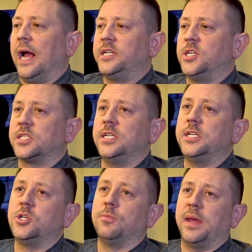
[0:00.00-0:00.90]
I just
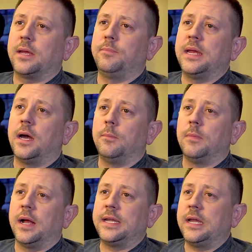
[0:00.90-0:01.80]
need you to pick me up,
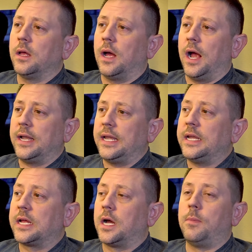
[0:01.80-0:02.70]
I
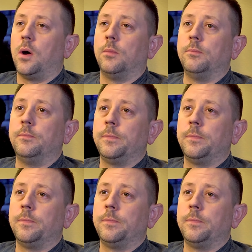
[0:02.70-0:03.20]
need to come home.